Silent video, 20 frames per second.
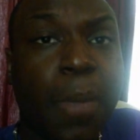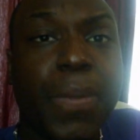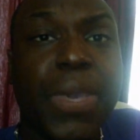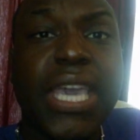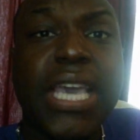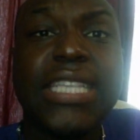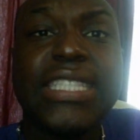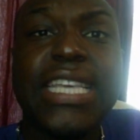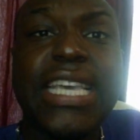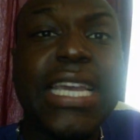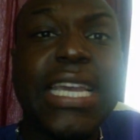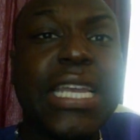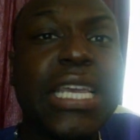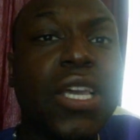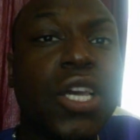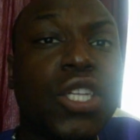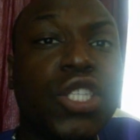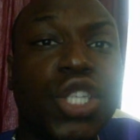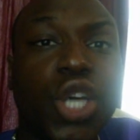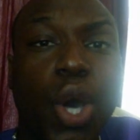because
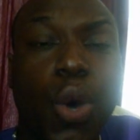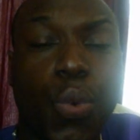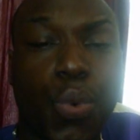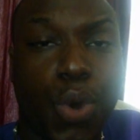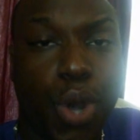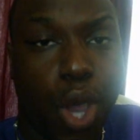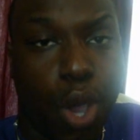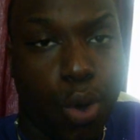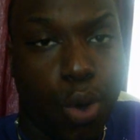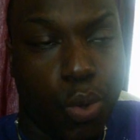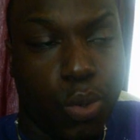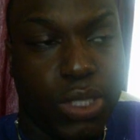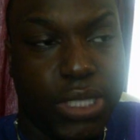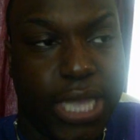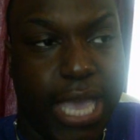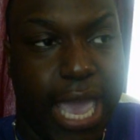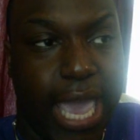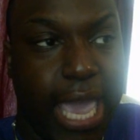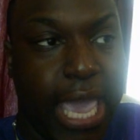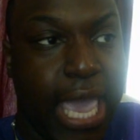any adult knows
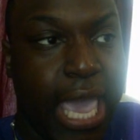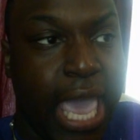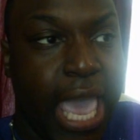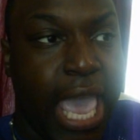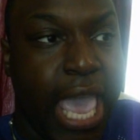that